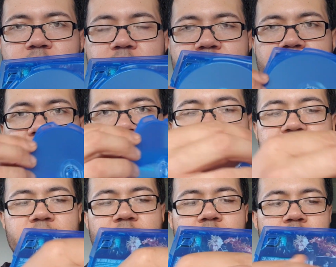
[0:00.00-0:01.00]
and it has
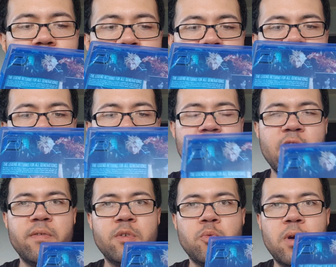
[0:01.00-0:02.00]
the reversible
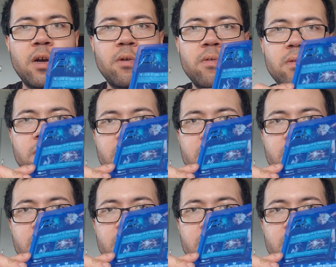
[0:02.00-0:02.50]
cover as well,